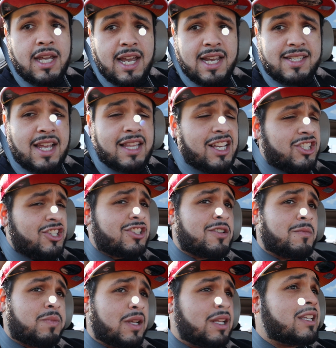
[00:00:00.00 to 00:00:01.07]
It's not like she's
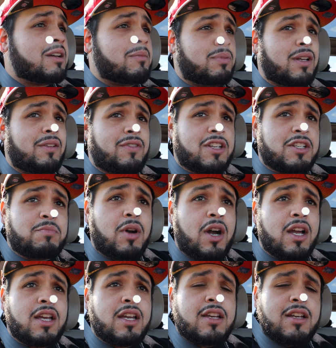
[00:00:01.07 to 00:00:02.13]
completely oblivious,
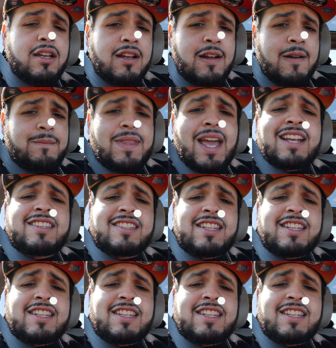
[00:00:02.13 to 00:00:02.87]
but that